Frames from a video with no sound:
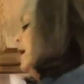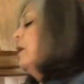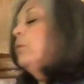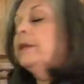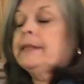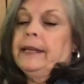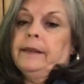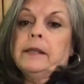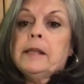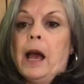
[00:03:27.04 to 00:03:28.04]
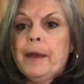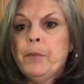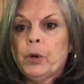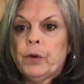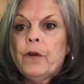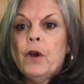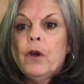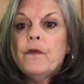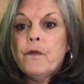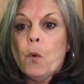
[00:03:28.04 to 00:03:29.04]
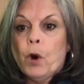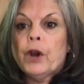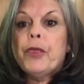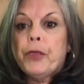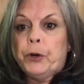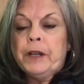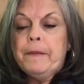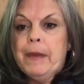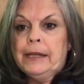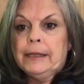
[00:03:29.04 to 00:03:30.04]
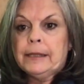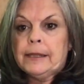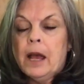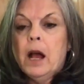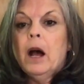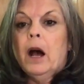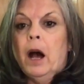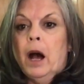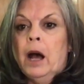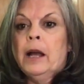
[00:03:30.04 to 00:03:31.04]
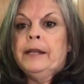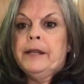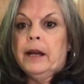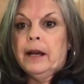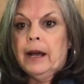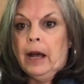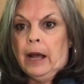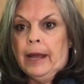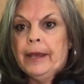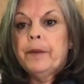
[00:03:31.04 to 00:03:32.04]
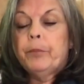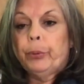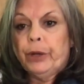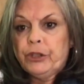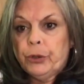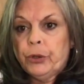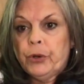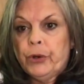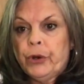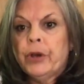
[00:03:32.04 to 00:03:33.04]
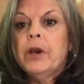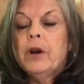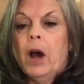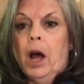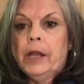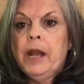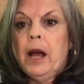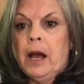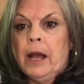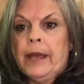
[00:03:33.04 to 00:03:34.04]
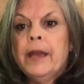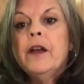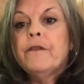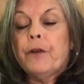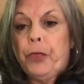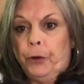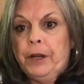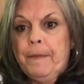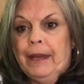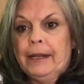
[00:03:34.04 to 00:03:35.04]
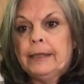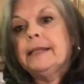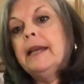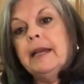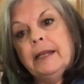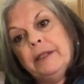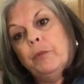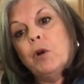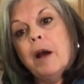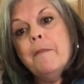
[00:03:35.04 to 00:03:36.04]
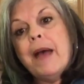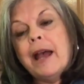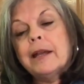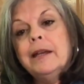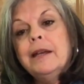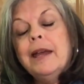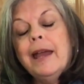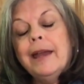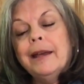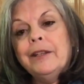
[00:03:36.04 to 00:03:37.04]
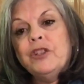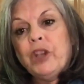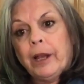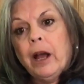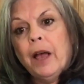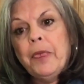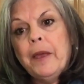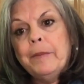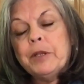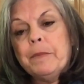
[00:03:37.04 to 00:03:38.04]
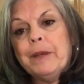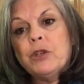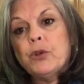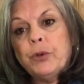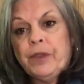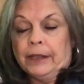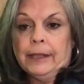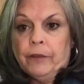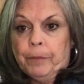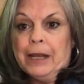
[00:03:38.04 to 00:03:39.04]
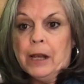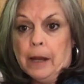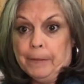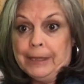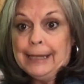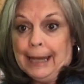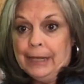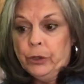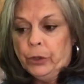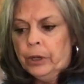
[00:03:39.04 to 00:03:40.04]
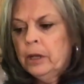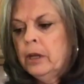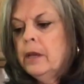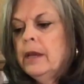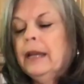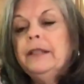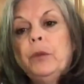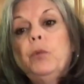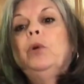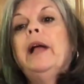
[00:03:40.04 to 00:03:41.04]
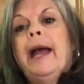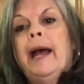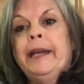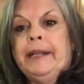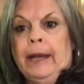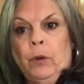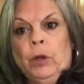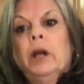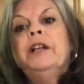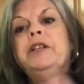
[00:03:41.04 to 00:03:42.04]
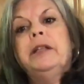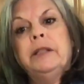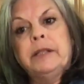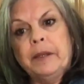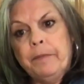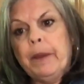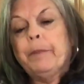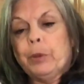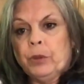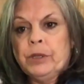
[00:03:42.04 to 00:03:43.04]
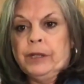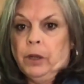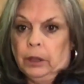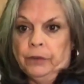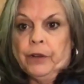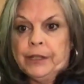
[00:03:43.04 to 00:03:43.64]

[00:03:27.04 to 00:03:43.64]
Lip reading: and we'll set the timer for 30 minutes on high. Pressure cook on high for 30 minutes, and then we'll come back and check on them to make sure that they've become tender, and then we'll add our onions and peppers and all of our